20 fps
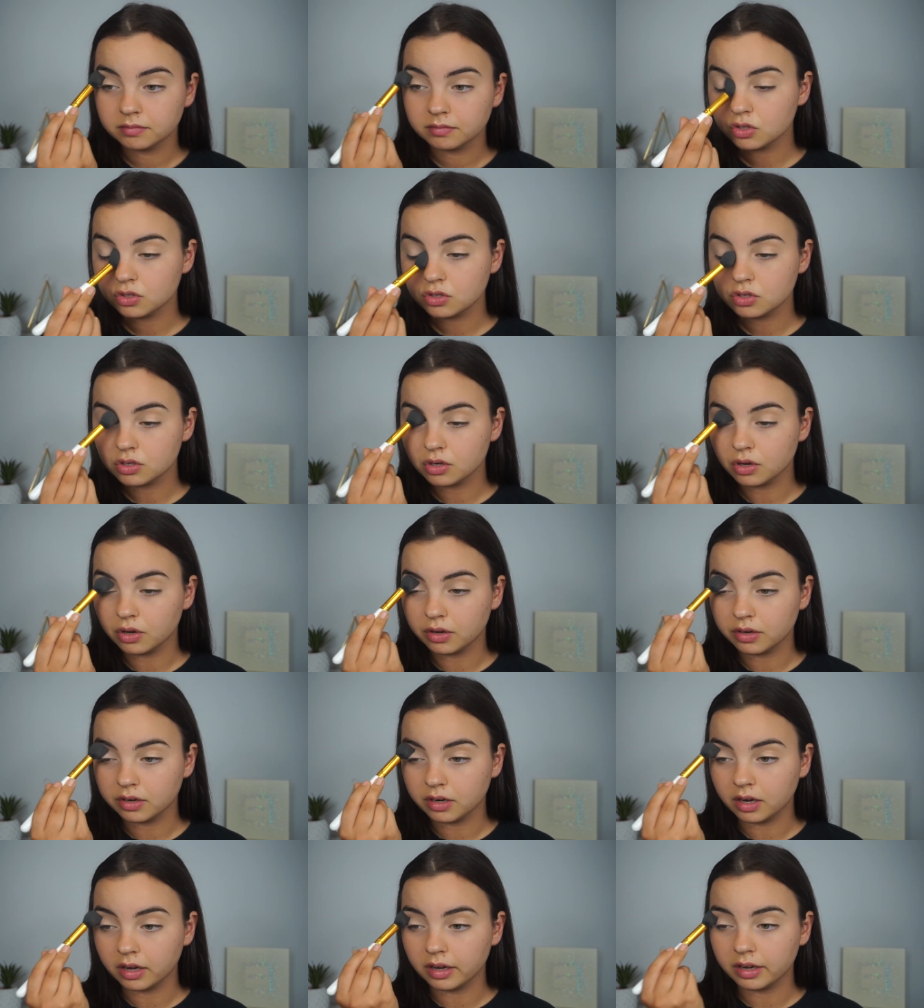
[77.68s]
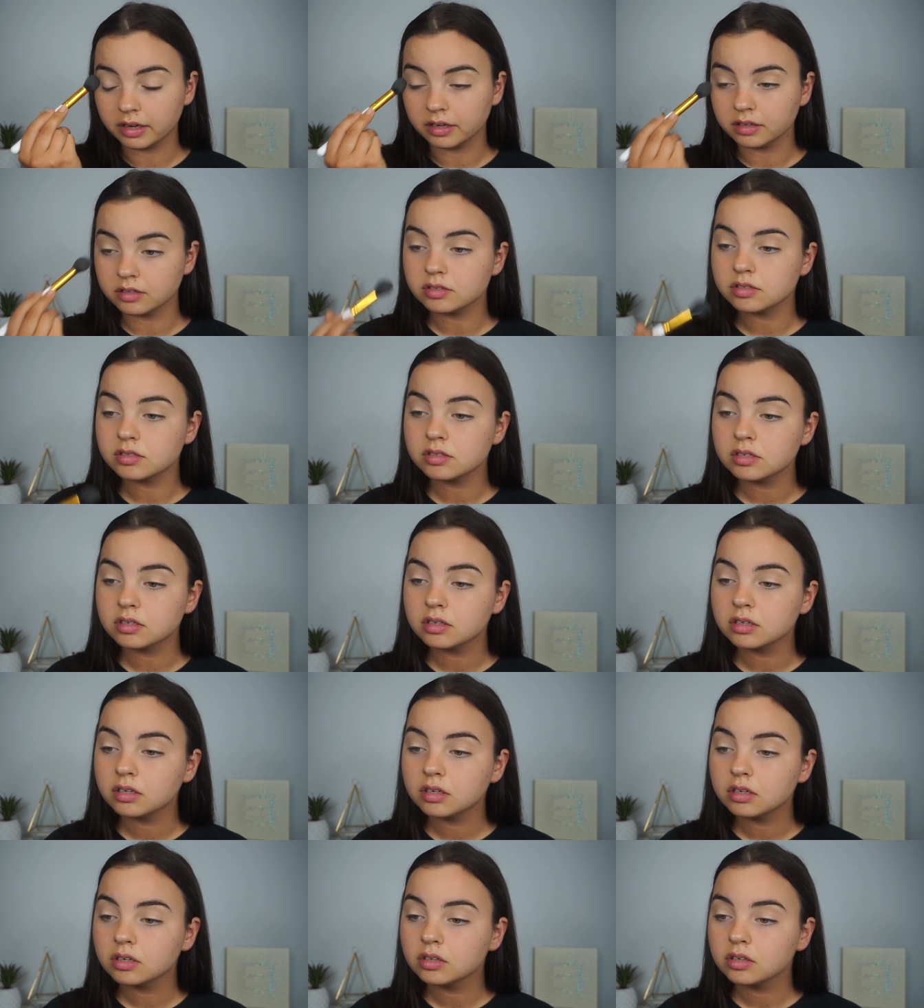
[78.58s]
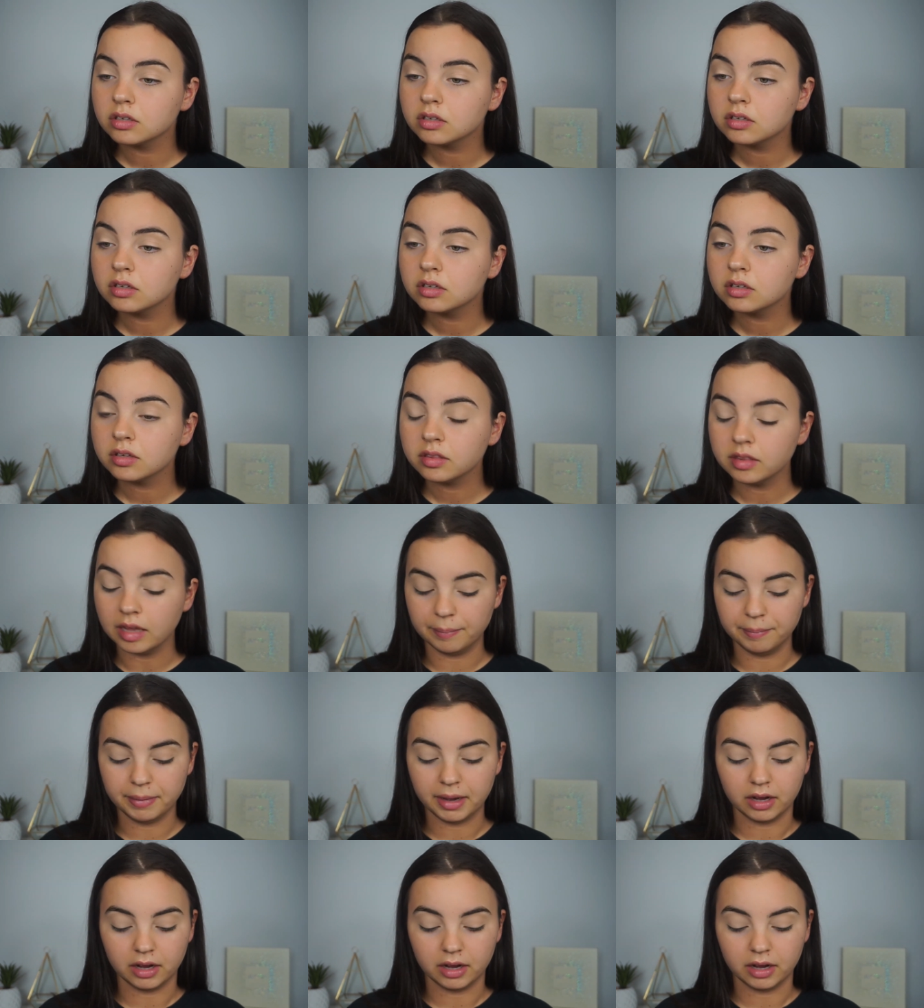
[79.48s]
So nice. That